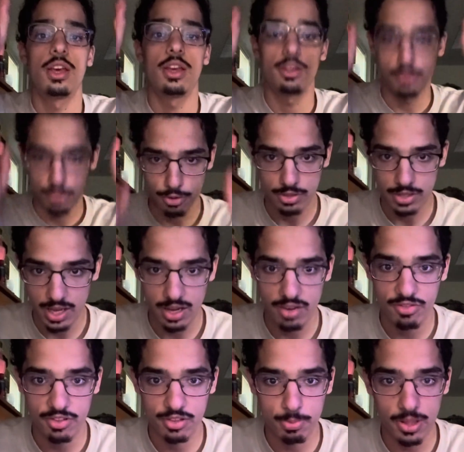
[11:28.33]
You know it's negative if
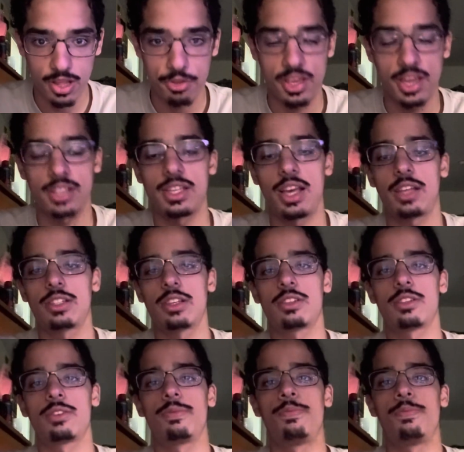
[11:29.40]
it's below the x-axis.